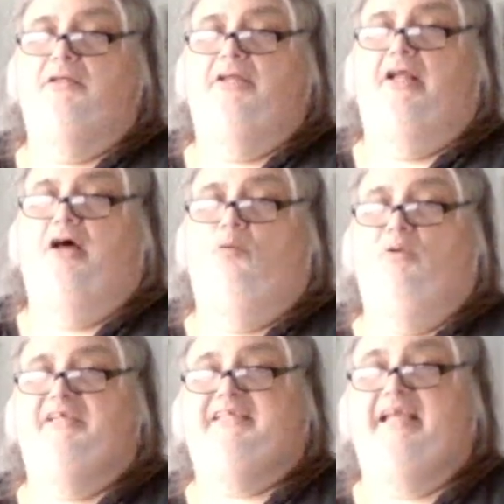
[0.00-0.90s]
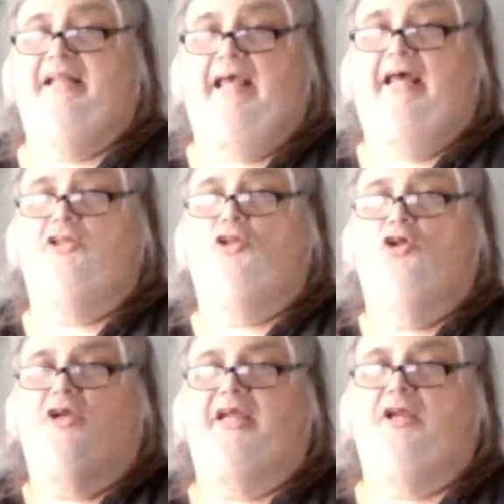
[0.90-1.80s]
We see that
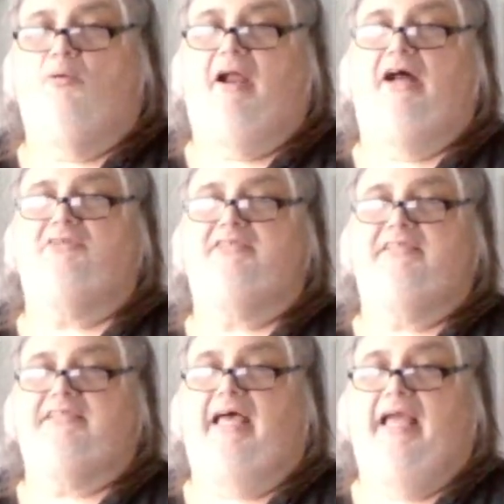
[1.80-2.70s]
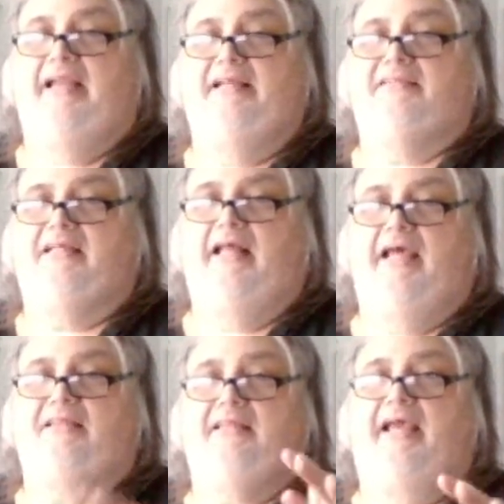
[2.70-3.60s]
looking around society
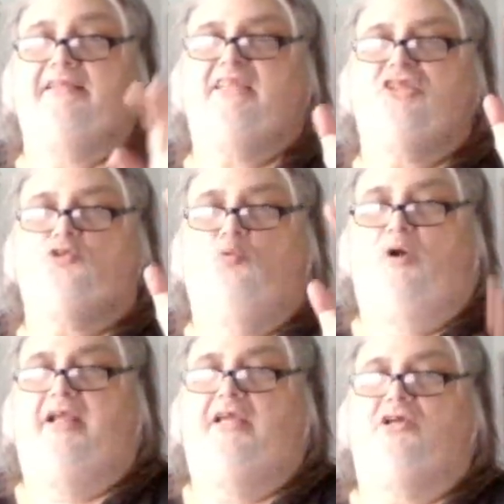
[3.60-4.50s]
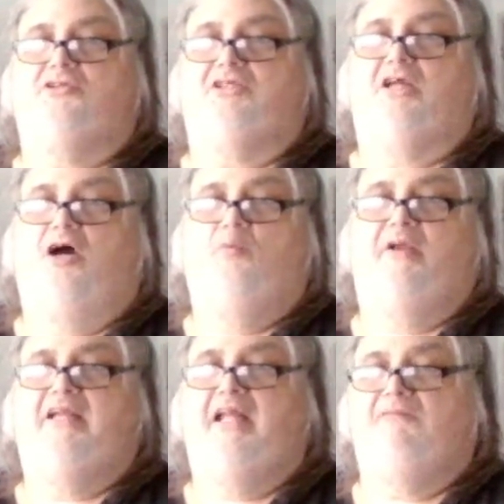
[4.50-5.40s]
today. Things that 20 years ago
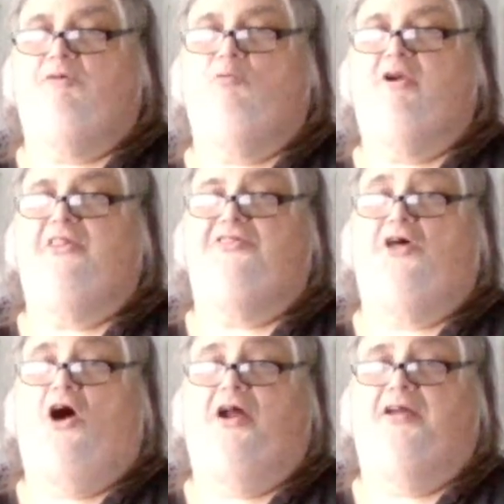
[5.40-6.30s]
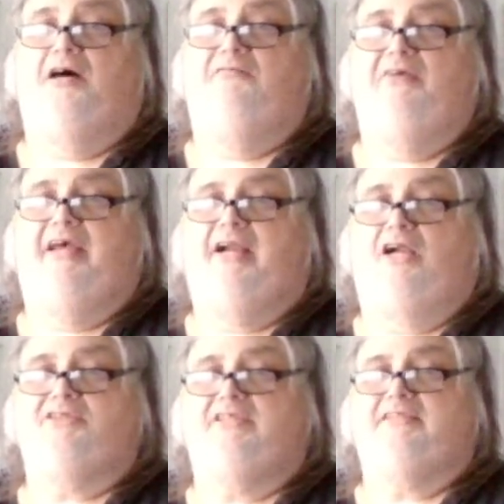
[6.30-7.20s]
we never would have thought of in
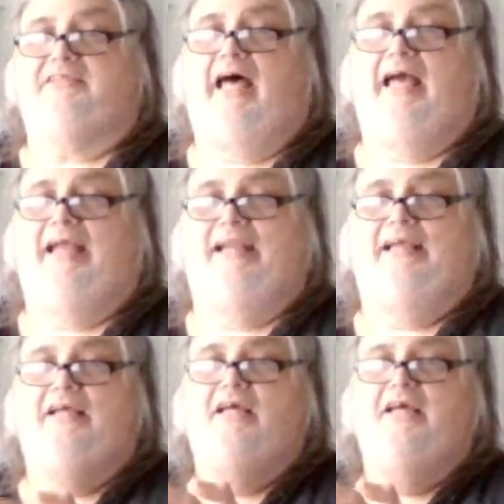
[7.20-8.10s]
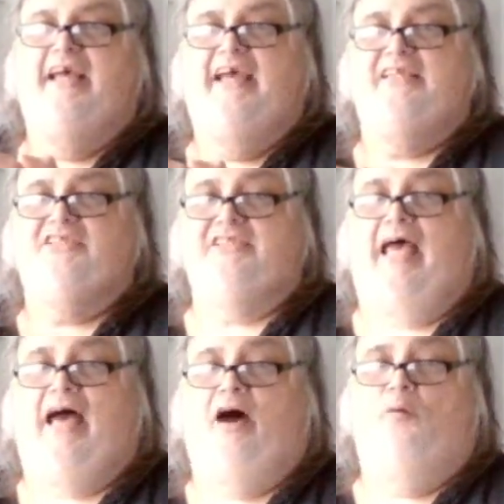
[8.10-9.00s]
our society is
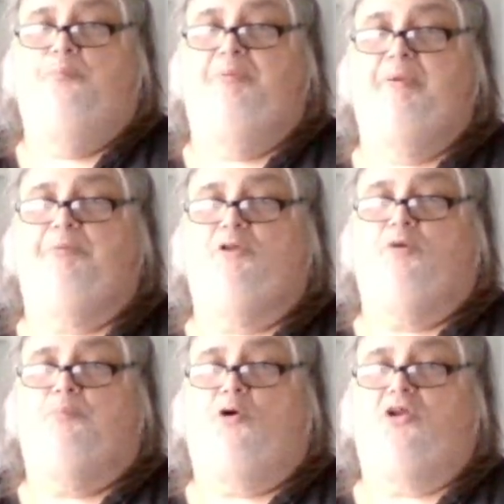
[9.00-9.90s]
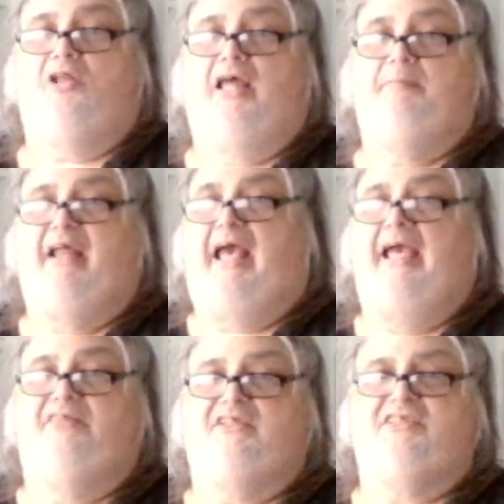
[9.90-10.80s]
now people are proclaiming,
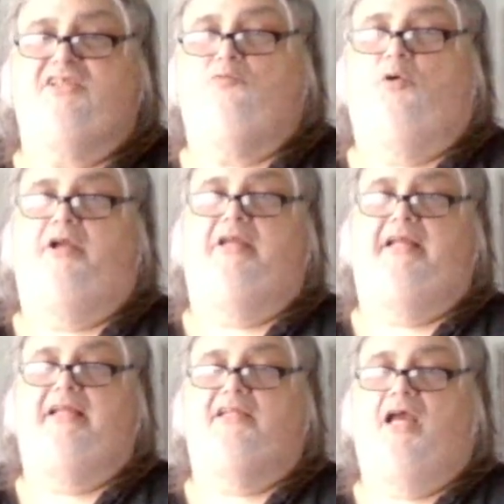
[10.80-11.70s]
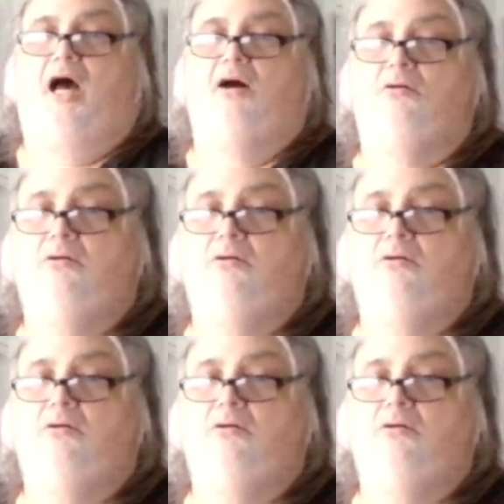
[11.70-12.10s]
hey, this is where you need to go.